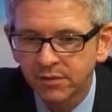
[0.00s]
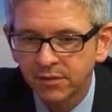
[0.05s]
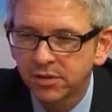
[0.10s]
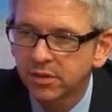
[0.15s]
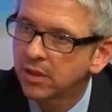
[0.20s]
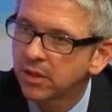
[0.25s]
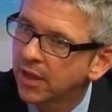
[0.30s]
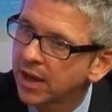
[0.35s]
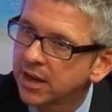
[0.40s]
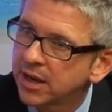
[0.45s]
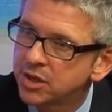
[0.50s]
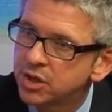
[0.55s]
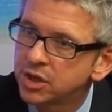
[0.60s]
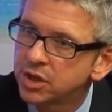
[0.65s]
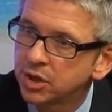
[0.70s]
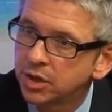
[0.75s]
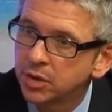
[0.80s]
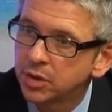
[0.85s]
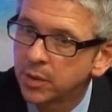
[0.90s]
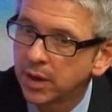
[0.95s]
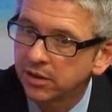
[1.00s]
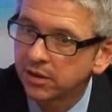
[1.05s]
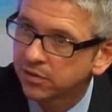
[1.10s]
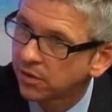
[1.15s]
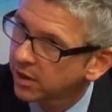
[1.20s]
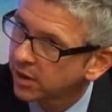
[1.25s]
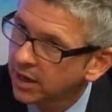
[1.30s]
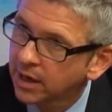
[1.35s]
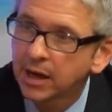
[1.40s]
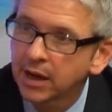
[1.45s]
everything that they do is
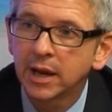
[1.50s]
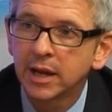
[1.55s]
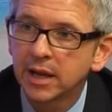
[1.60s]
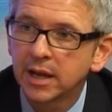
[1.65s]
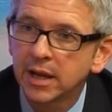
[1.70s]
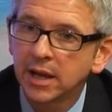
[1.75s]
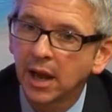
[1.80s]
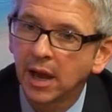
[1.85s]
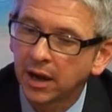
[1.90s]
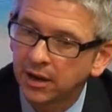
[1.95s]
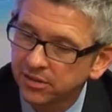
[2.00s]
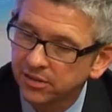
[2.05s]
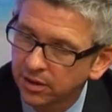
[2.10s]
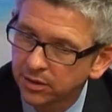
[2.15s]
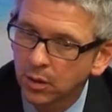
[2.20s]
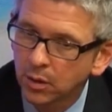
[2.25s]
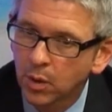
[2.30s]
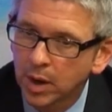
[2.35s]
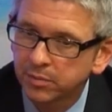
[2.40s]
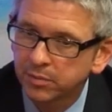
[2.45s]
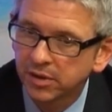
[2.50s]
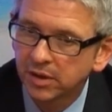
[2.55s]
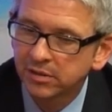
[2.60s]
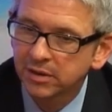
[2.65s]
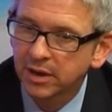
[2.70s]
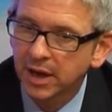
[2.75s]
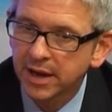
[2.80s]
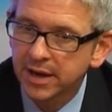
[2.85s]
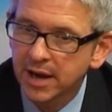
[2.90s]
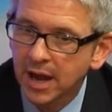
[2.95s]
very clear and it's on the website,
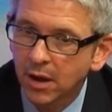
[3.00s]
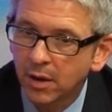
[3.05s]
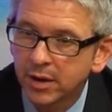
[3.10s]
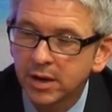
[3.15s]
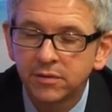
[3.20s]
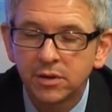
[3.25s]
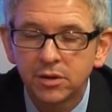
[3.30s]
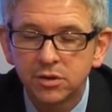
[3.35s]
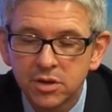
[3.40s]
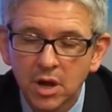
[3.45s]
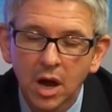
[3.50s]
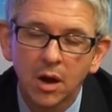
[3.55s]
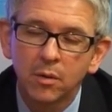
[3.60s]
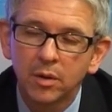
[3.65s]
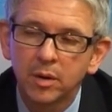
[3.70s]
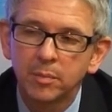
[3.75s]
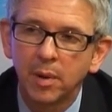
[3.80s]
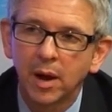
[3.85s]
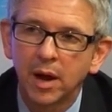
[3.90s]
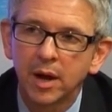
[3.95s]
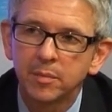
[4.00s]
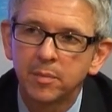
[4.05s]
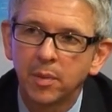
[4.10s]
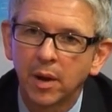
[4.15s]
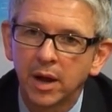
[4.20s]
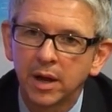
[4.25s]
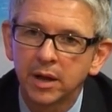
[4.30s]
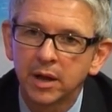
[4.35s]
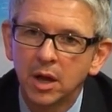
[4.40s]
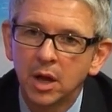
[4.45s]
it's laid out, and if you don't abide
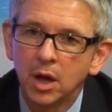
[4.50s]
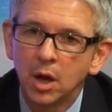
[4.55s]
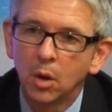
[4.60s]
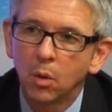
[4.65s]
by